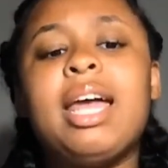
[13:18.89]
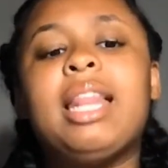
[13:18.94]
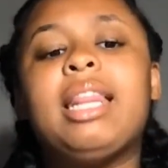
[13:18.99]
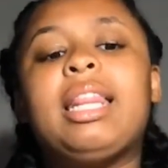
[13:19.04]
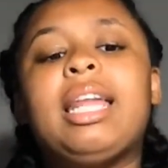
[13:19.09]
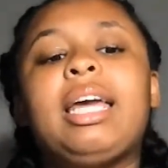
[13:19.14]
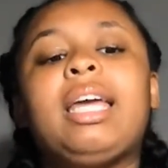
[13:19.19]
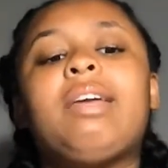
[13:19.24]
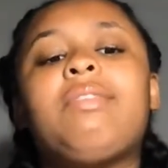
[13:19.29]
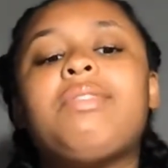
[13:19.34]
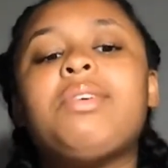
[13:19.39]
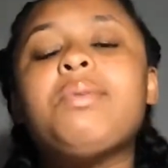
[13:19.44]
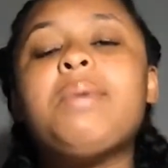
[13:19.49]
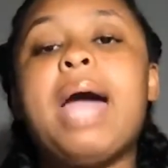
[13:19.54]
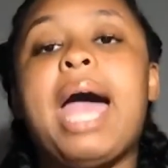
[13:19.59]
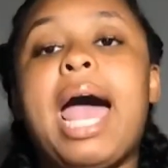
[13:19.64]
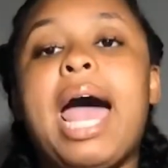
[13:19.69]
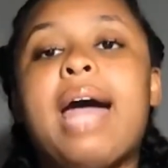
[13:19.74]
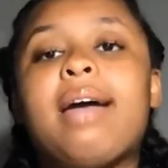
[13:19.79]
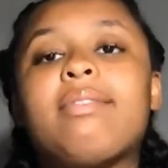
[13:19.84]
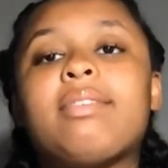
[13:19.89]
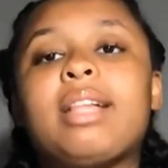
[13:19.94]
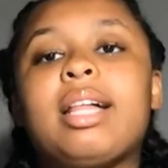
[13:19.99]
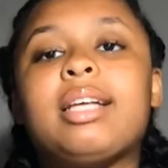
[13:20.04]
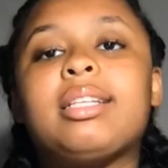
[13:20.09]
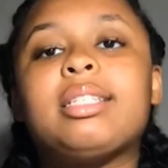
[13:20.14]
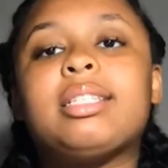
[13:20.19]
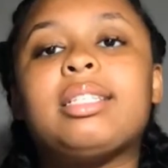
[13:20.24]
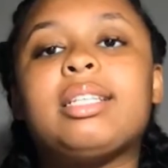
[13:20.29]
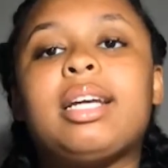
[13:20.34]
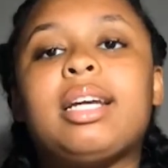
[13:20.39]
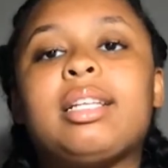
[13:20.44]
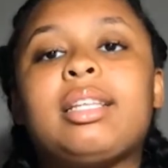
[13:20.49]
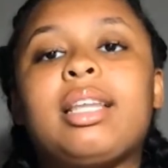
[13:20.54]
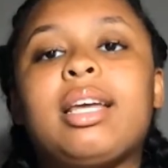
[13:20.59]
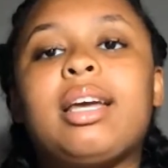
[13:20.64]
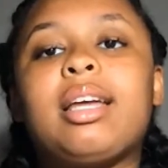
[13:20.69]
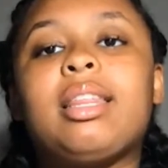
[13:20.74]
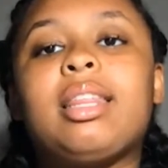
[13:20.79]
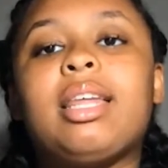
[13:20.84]
Like, if you have classes like
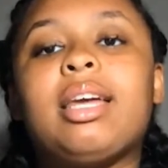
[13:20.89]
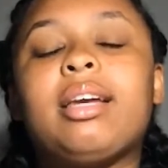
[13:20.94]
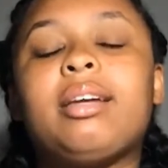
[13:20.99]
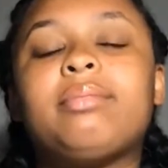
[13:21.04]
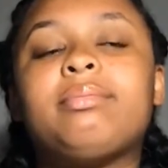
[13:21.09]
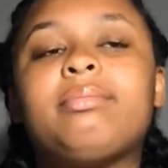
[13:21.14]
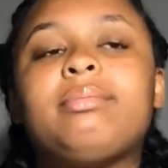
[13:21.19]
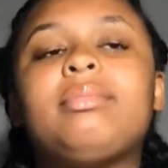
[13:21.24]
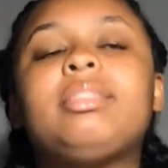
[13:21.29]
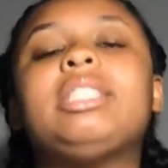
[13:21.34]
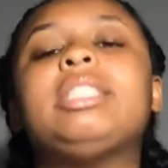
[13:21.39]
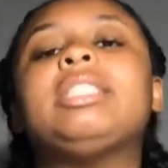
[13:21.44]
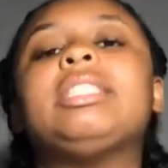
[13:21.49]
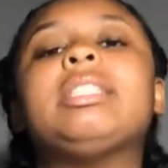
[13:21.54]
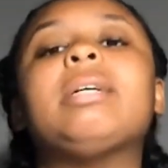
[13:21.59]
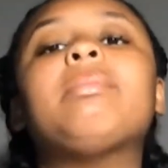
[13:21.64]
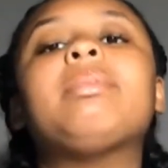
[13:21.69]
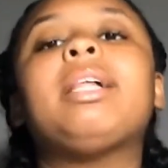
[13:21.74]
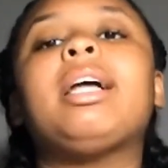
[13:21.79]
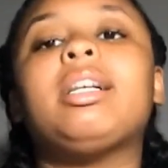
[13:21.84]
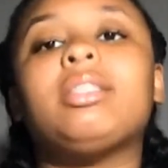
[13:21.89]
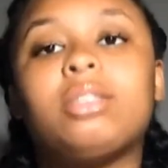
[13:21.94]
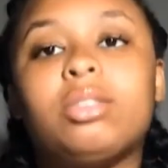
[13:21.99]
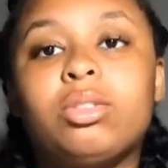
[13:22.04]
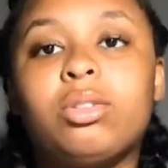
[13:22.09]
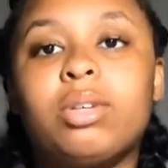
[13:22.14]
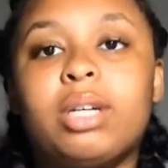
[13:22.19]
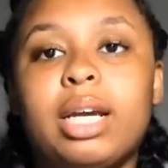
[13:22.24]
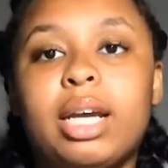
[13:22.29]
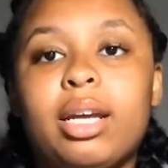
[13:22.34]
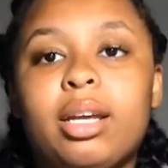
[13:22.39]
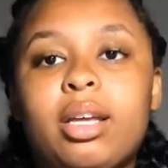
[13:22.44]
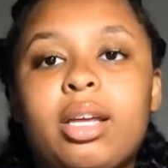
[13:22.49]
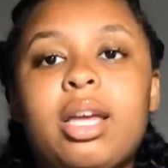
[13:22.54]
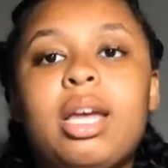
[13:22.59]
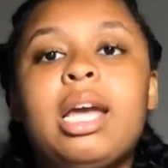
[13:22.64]
that, like, some classes, okay,